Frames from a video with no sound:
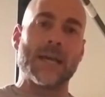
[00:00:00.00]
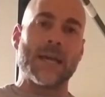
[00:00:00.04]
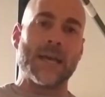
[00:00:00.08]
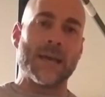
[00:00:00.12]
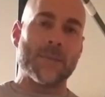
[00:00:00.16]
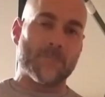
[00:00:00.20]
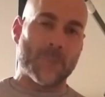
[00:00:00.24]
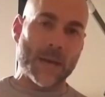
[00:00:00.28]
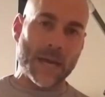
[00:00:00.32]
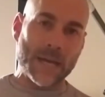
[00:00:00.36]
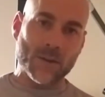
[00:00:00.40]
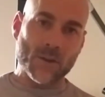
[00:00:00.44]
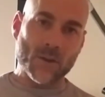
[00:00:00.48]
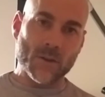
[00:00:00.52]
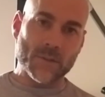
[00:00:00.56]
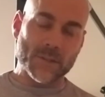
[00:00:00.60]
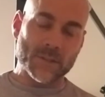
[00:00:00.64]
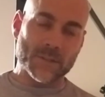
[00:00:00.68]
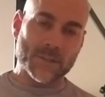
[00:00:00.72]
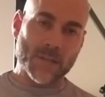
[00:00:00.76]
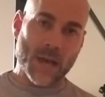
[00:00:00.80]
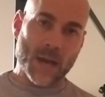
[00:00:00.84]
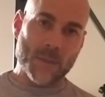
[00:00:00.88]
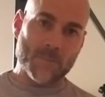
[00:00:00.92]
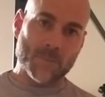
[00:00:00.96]
Back on the
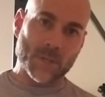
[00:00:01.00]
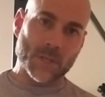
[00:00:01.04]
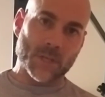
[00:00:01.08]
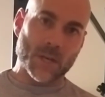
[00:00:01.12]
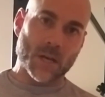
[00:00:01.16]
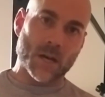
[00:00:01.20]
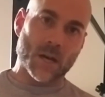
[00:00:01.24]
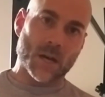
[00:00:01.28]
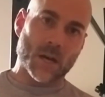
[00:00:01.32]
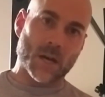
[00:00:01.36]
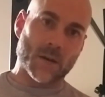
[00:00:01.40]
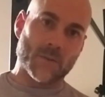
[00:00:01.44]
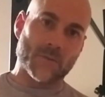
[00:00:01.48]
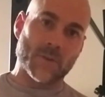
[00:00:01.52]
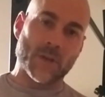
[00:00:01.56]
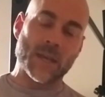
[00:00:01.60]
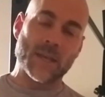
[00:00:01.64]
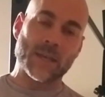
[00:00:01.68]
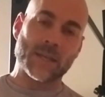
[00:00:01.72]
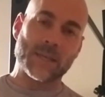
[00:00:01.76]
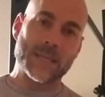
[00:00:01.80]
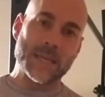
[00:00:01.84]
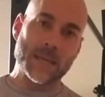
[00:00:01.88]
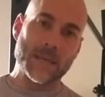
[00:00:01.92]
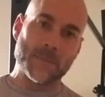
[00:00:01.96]
topic of
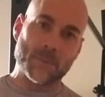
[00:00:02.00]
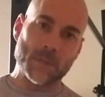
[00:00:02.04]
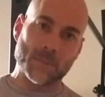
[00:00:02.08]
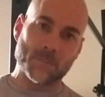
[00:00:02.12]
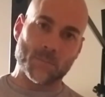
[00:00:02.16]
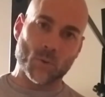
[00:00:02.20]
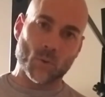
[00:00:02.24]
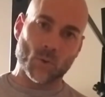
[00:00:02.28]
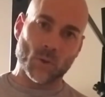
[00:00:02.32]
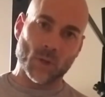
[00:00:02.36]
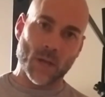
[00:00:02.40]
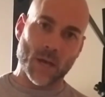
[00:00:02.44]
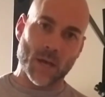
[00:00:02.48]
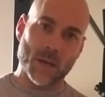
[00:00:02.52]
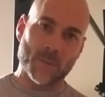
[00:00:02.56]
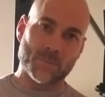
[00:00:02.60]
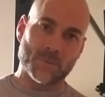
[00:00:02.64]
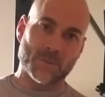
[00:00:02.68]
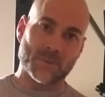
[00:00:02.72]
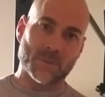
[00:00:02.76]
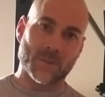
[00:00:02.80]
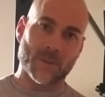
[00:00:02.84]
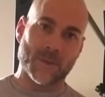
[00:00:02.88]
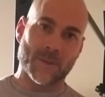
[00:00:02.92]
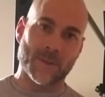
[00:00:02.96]
kipping pull-ups,